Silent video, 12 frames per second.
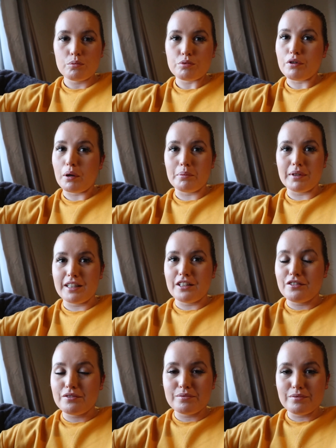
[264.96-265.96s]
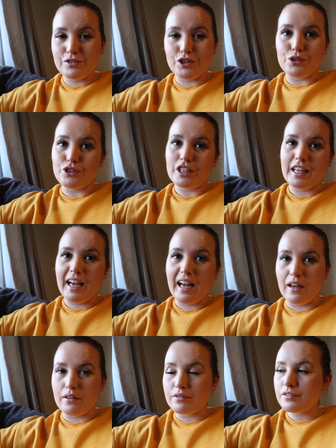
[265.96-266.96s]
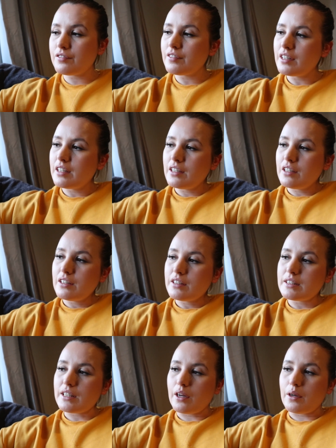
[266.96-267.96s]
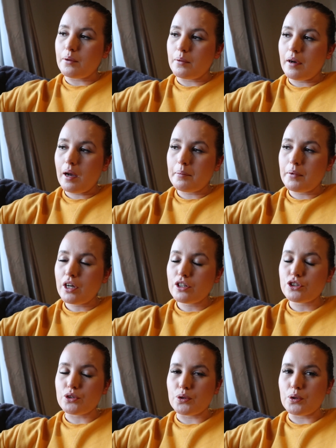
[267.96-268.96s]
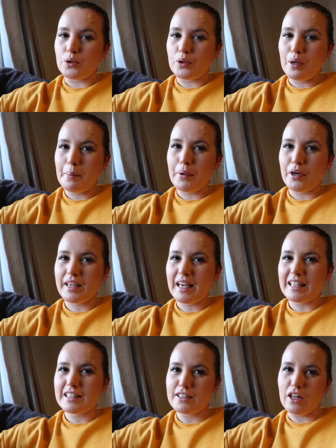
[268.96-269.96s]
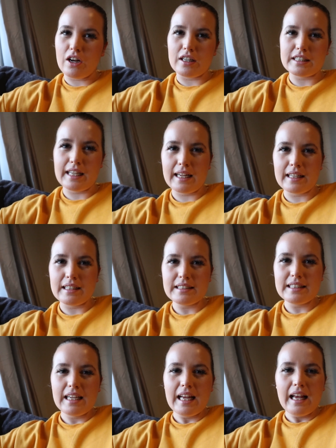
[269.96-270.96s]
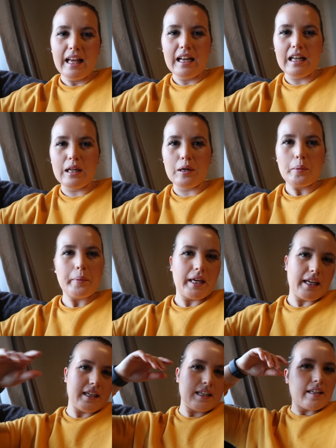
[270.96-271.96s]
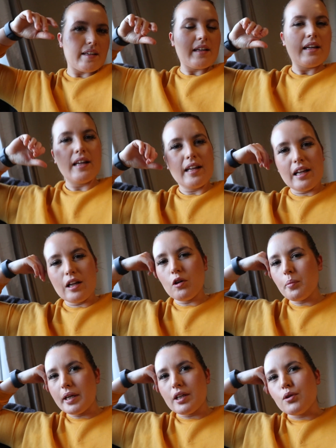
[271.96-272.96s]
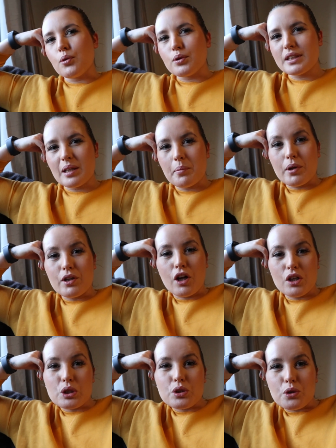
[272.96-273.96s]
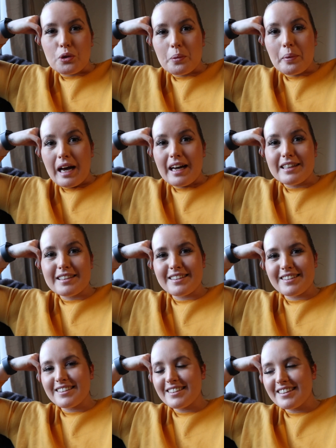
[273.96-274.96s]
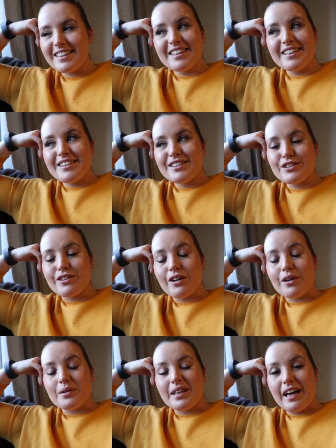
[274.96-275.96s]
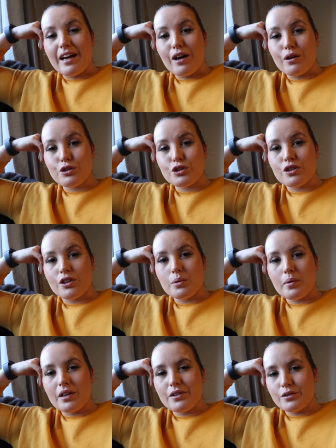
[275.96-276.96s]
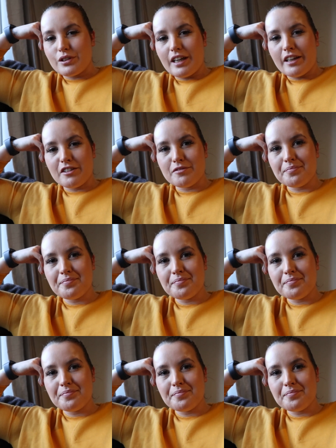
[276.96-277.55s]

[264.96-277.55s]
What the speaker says: probably usually have. So I'm not sure, might get a starter, a little bit naughty but not too bad. So yeah, I'll show you what I order.